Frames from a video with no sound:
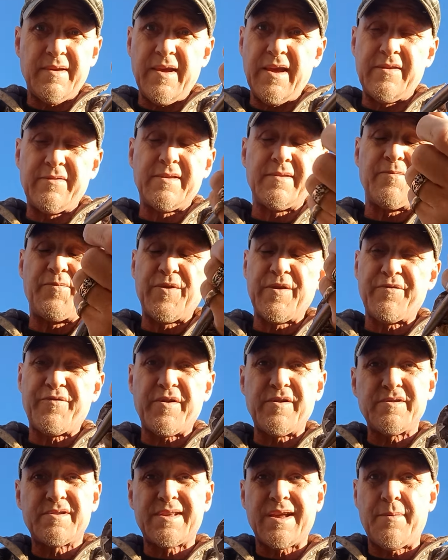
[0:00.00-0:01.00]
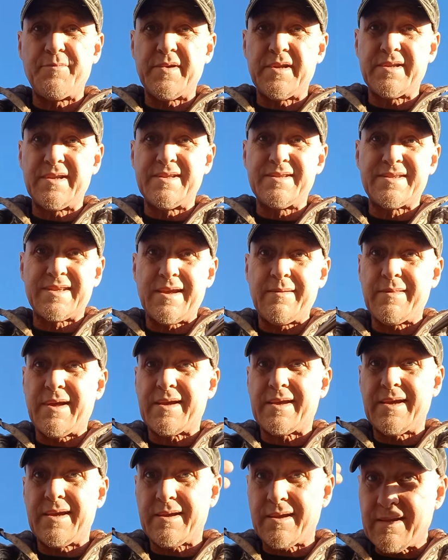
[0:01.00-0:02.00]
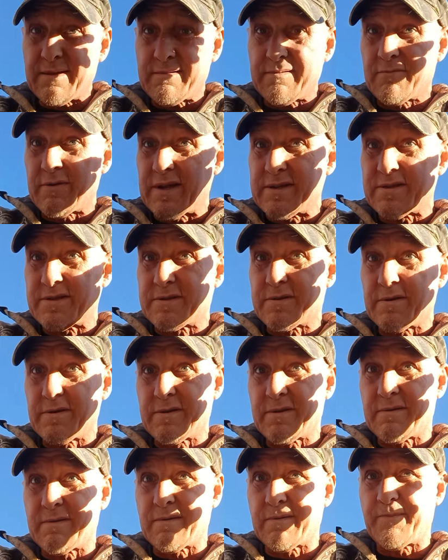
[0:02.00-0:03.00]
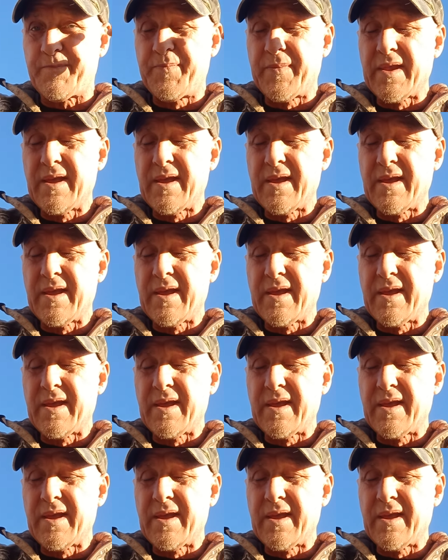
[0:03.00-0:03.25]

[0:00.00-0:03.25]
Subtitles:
and the first time it didn't seem like it registered to him.